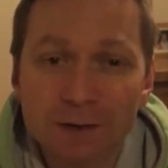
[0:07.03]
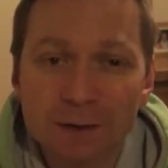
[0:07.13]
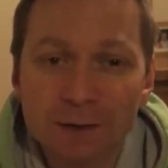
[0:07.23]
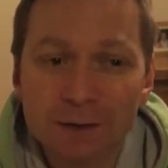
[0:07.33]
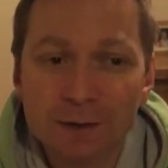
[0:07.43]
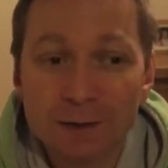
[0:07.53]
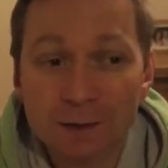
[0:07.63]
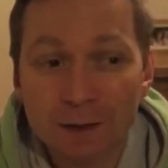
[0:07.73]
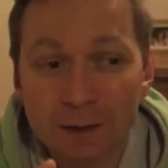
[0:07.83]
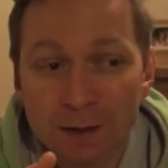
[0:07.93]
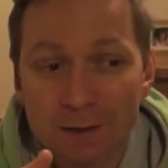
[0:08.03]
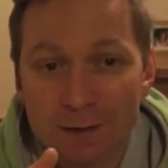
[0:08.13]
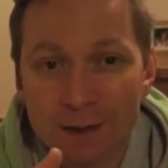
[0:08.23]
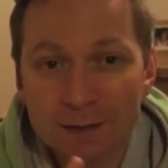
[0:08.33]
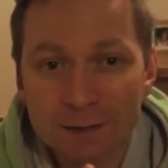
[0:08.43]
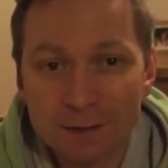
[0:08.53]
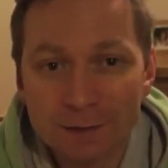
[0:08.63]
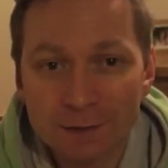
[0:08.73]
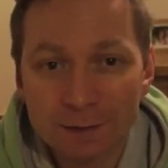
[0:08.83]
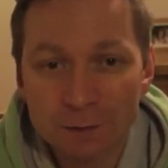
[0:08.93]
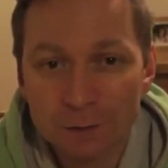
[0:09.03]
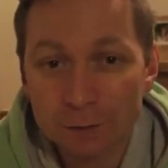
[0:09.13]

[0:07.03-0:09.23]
I intended to